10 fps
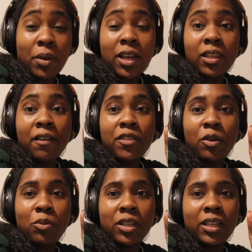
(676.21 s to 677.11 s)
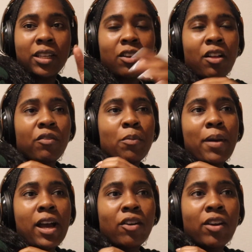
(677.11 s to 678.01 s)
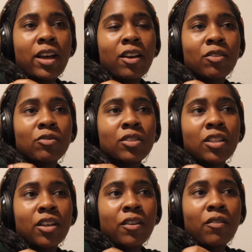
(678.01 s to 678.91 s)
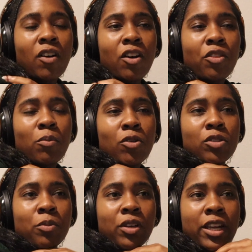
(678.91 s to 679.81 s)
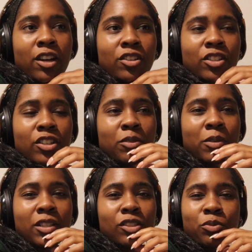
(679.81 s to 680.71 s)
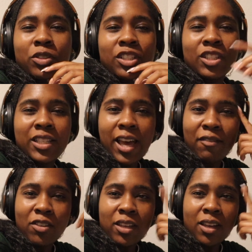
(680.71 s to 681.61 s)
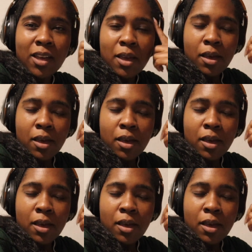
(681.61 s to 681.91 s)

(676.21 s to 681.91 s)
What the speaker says: But I love that we're getting all of the background of all the multiple characters, because it's really just having